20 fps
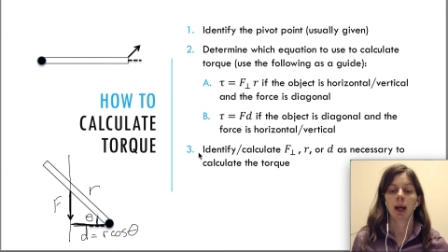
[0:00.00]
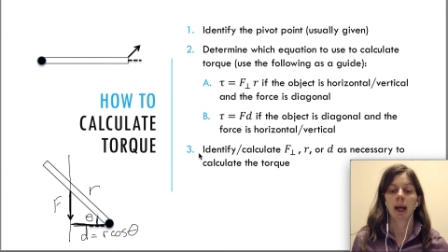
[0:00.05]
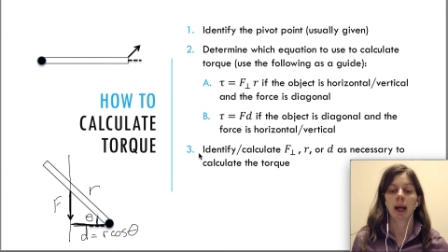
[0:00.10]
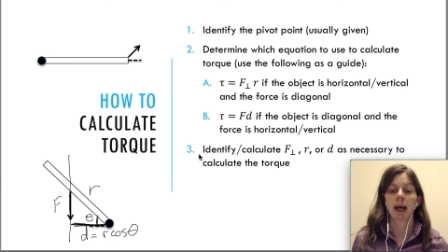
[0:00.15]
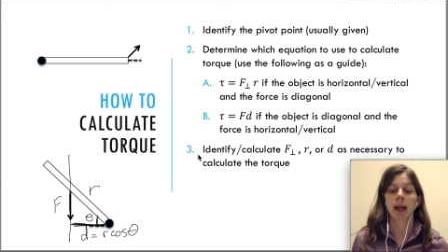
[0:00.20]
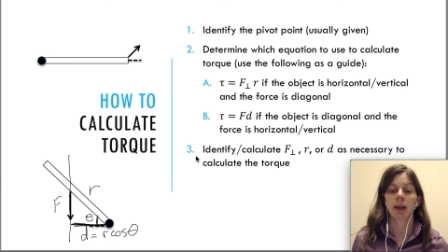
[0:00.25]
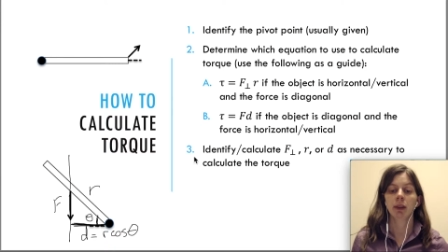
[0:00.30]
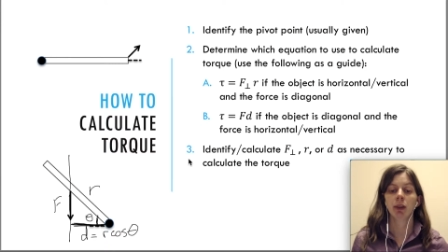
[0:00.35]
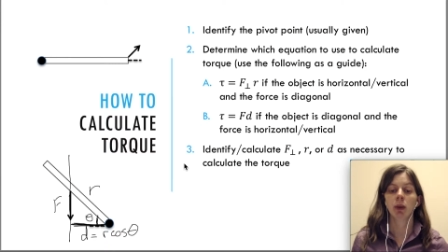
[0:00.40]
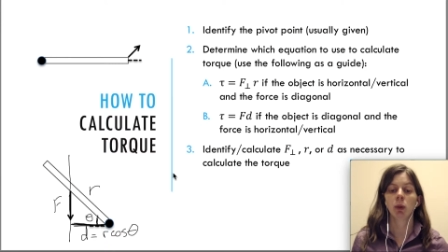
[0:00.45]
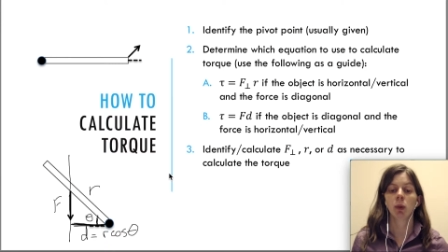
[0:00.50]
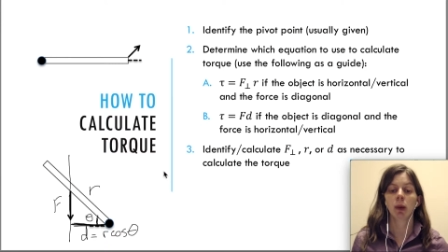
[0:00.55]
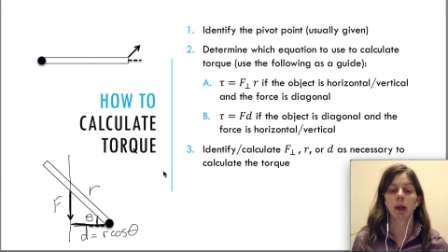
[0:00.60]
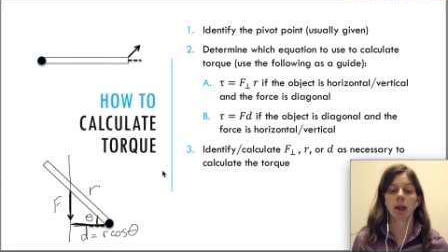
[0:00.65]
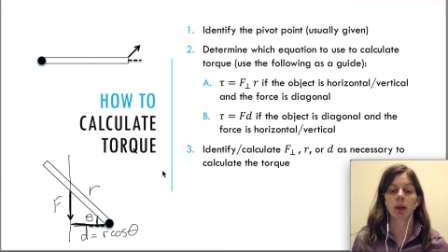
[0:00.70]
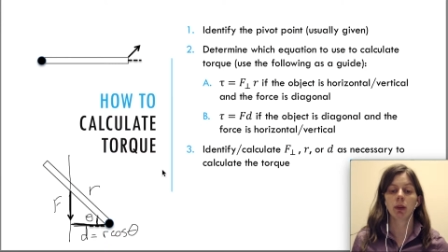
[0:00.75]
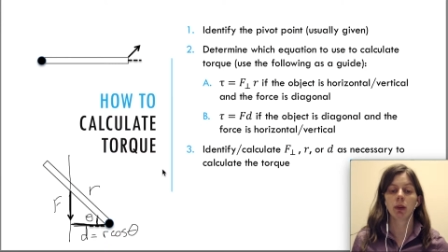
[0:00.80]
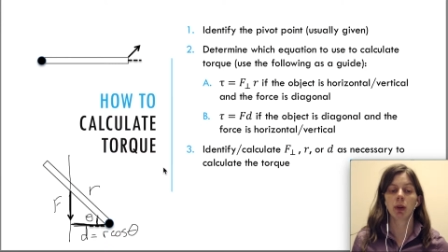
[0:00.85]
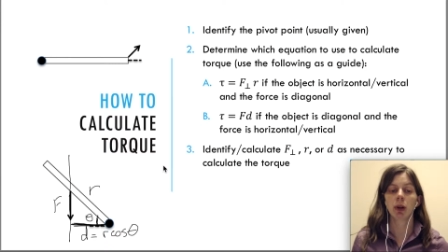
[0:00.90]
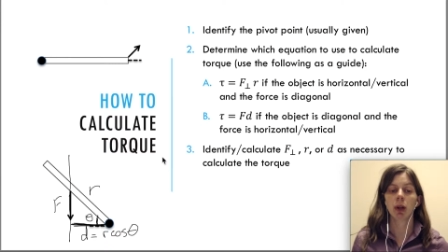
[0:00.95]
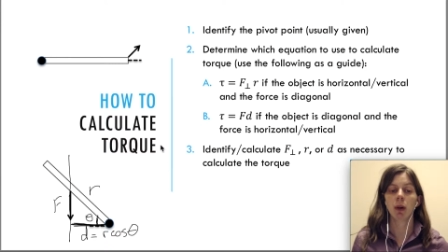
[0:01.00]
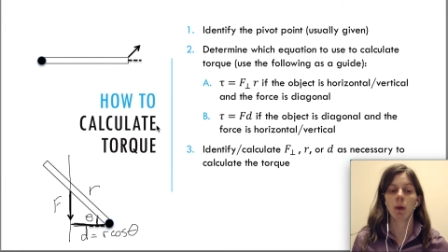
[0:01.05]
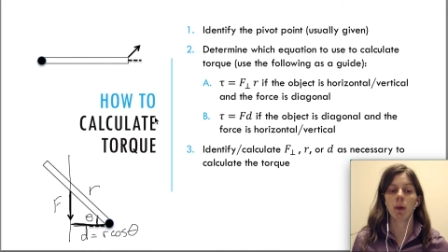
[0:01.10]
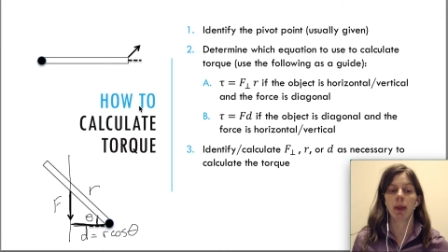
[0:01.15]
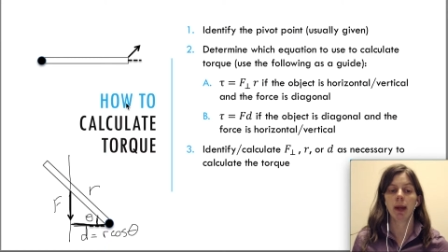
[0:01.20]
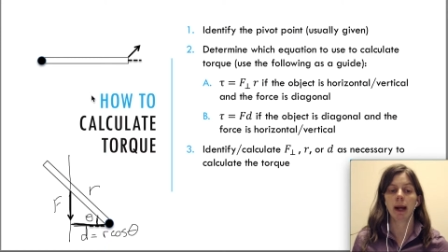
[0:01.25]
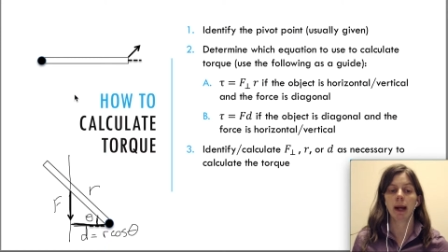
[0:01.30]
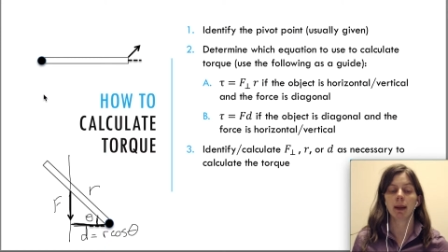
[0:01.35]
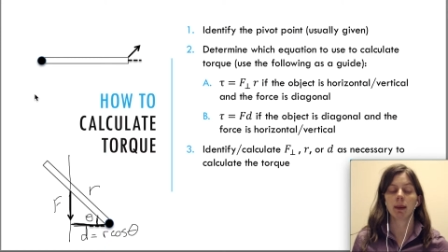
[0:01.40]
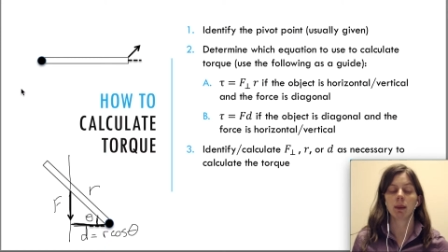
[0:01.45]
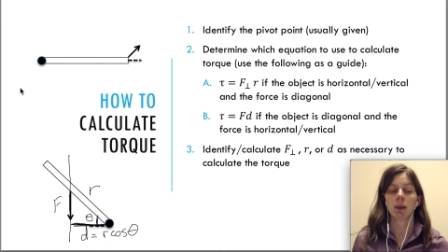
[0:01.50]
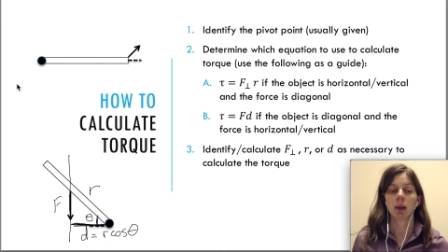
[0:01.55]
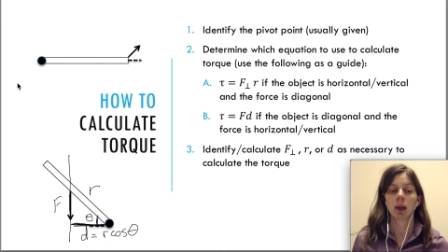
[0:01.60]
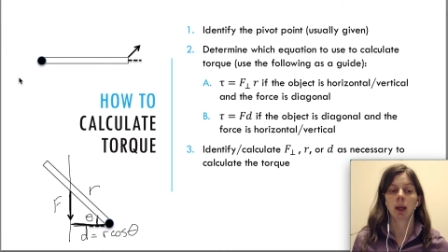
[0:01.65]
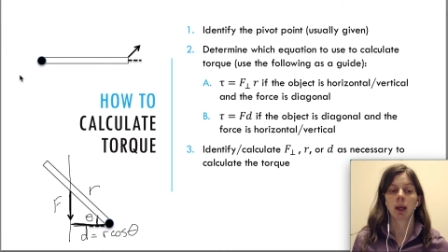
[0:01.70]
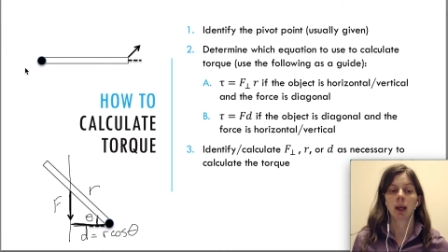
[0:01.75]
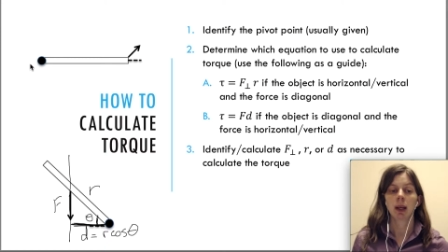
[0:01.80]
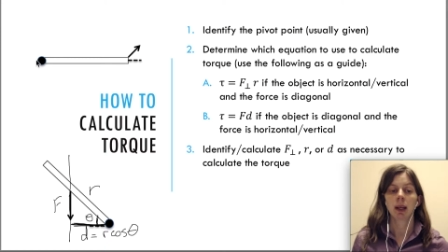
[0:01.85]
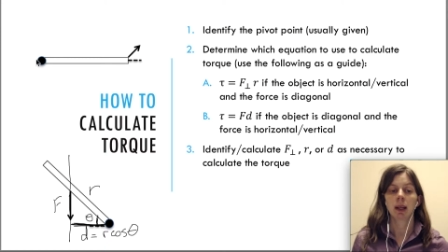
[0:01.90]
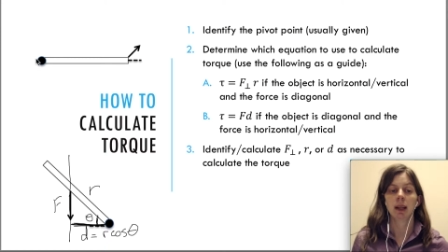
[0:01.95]
And the way to know that
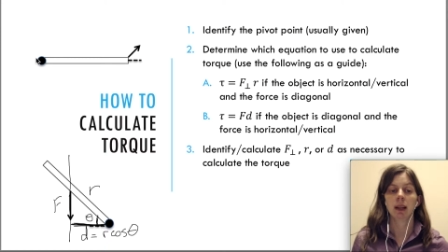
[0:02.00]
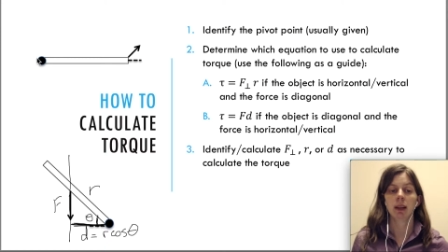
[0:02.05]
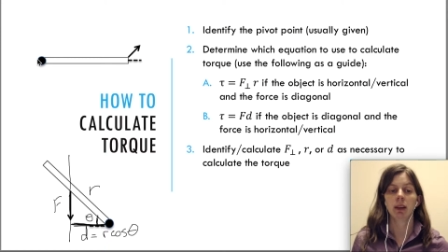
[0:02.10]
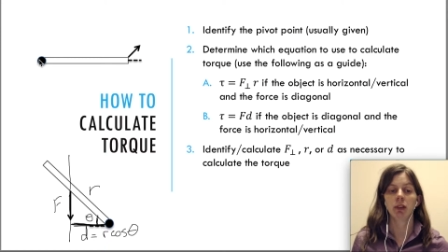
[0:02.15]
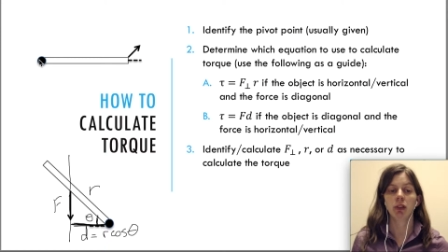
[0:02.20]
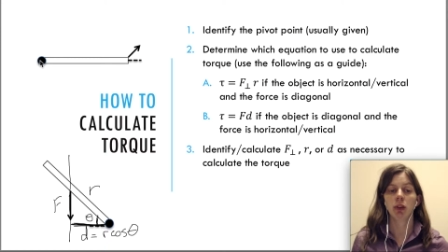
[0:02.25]
is